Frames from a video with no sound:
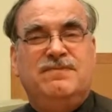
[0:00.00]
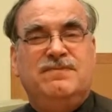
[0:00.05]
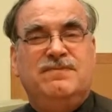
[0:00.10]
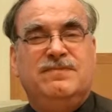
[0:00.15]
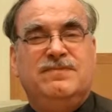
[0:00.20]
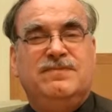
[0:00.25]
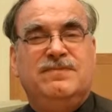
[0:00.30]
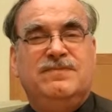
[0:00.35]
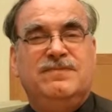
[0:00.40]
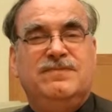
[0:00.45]

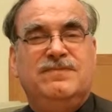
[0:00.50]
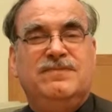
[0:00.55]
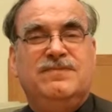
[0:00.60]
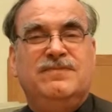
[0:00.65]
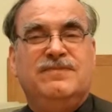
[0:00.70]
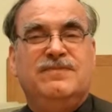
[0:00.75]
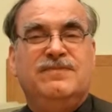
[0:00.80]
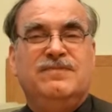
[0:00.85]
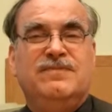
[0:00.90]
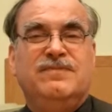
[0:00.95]

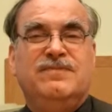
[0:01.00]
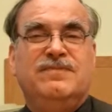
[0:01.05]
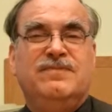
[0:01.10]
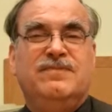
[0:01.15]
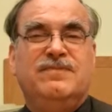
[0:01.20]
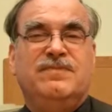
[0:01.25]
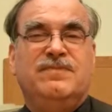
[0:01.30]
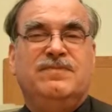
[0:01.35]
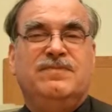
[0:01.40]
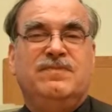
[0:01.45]

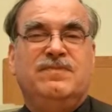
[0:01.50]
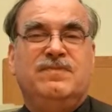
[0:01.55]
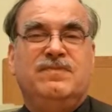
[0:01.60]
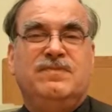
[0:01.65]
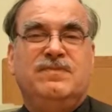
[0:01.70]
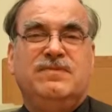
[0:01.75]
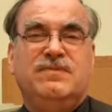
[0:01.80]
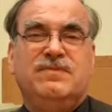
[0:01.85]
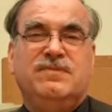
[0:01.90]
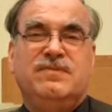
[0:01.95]

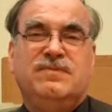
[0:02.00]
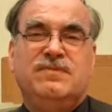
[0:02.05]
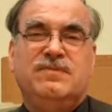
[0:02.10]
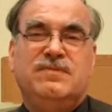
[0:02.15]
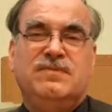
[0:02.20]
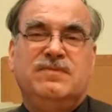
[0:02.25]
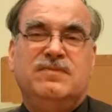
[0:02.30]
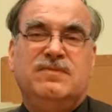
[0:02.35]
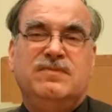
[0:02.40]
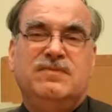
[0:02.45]

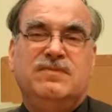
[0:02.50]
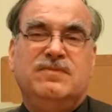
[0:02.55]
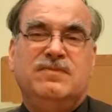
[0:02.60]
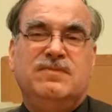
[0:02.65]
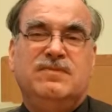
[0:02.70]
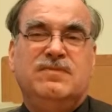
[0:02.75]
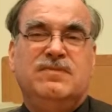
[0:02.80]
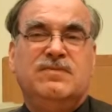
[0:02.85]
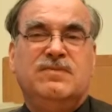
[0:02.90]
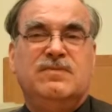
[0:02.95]

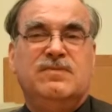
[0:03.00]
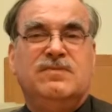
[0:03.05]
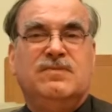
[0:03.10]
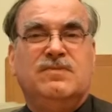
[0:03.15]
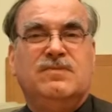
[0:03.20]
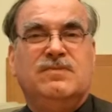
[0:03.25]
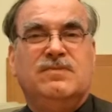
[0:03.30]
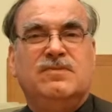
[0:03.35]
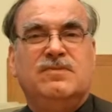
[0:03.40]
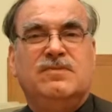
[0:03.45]

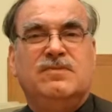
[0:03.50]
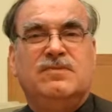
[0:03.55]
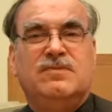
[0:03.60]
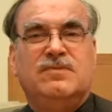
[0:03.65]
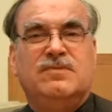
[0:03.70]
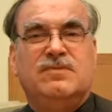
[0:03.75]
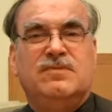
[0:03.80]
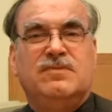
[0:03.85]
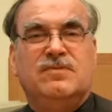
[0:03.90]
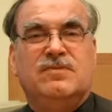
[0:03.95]

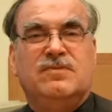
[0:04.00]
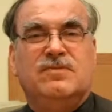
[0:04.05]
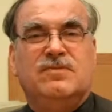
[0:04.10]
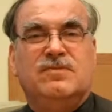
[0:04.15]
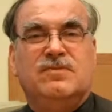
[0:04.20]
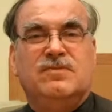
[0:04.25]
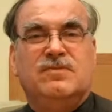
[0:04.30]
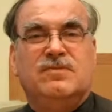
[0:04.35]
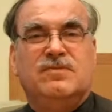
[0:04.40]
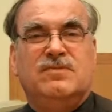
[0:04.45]

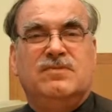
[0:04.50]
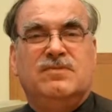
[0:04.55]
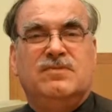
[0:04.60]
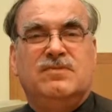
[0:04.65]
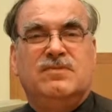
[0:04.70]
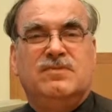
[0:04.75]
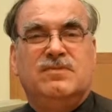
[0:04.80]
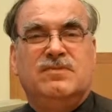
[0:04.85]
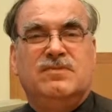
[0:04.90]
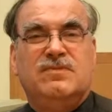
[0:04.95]

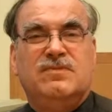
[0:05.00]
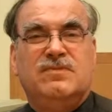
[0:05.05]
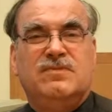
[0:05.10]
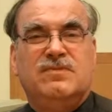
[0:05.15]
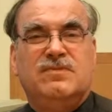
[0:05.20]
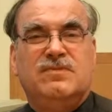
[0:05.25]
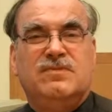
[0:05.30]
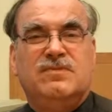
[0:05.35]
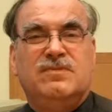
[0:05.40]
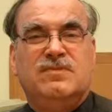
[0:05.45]

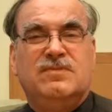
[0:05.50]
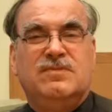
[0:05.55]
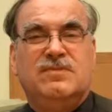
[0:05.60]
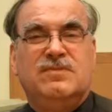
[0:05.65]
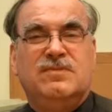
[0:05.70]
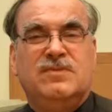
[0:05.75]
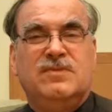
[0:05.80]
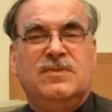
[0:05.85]
[no speech]